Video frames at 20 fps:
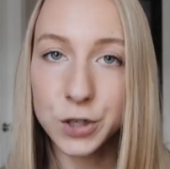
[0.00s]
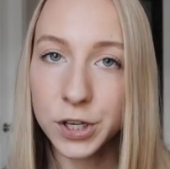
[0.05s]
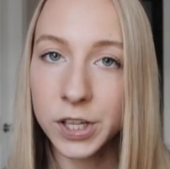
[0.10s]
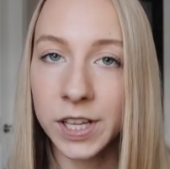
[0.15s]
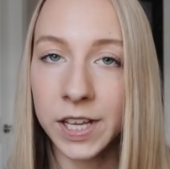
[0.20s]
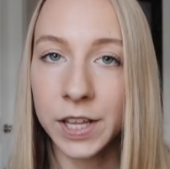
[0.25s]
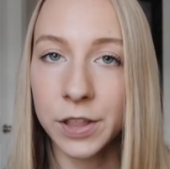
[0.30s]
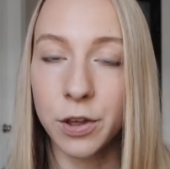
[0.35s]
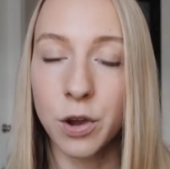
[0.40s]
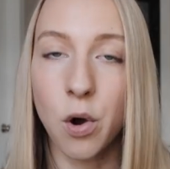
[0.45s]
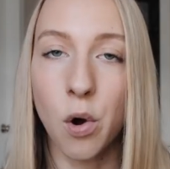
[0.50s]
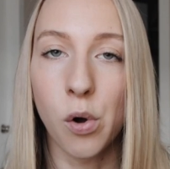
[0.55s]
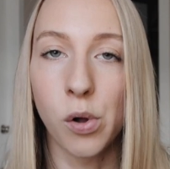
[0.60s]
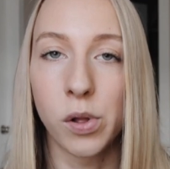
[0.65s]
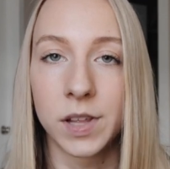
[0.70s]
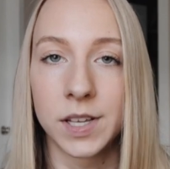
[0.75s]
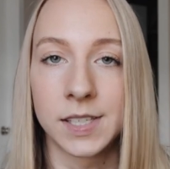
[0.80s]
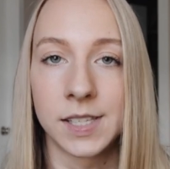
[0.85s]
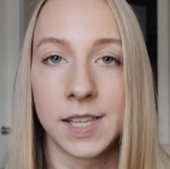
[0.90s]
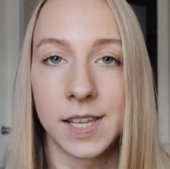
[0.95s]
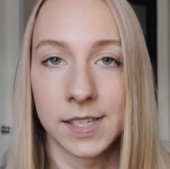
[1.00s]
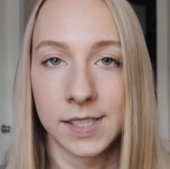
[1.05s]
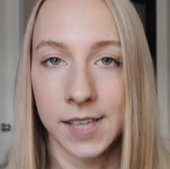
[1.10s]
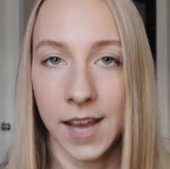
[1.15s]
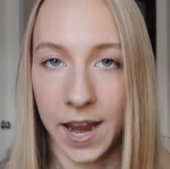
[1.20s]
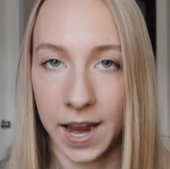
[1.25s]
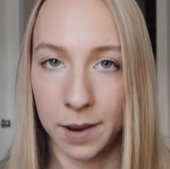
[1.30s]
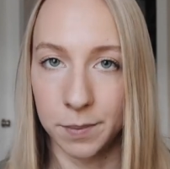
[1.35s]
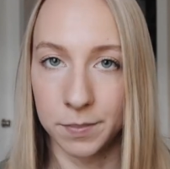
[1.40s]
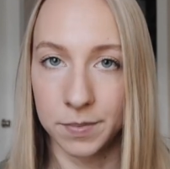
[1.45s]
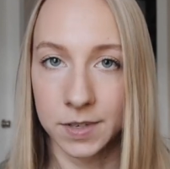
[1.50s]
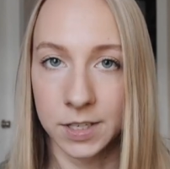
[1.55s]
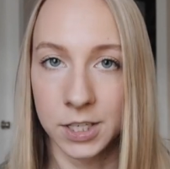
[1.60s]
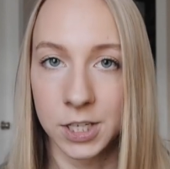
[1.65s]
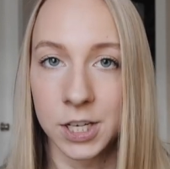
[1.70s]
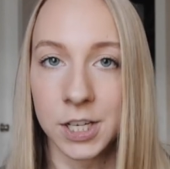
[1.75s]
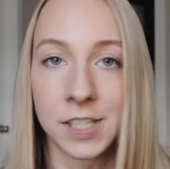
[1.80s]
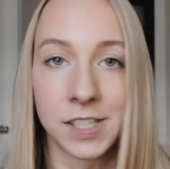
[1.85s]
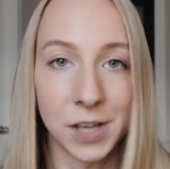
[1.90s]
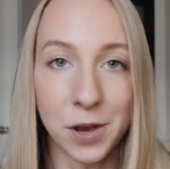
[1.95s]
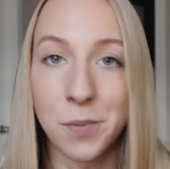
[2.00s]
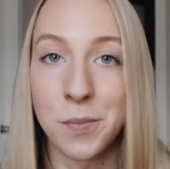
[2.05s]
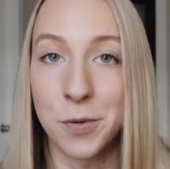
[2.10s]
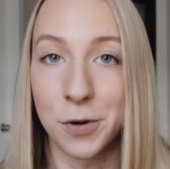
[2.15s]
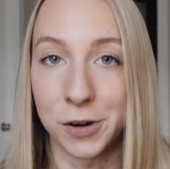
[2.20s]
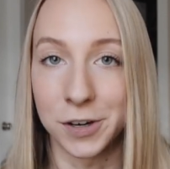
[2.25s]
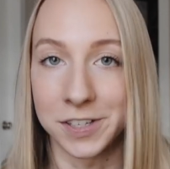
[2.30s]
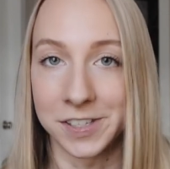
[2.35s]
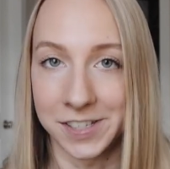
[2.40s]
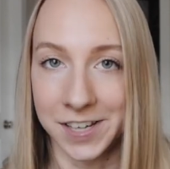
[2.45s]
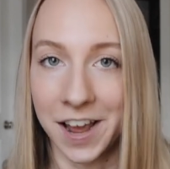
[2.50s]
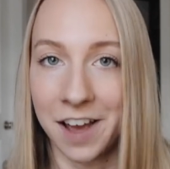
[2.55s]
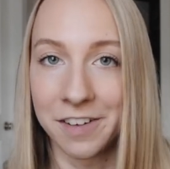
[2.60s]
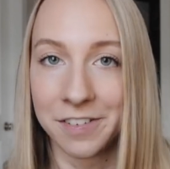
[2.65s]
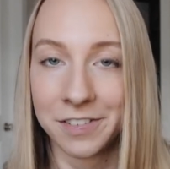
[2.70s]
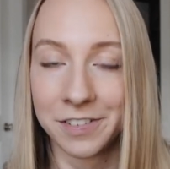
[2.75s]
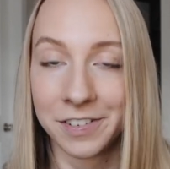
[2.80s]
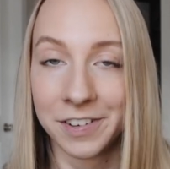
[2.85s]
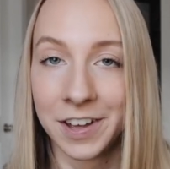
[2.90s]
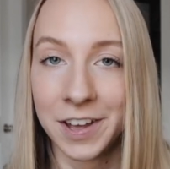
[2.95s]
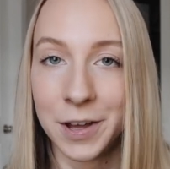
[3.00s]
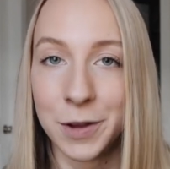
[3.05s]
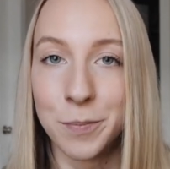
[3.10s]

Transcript: Usually the goal is the same, to sell more stuff.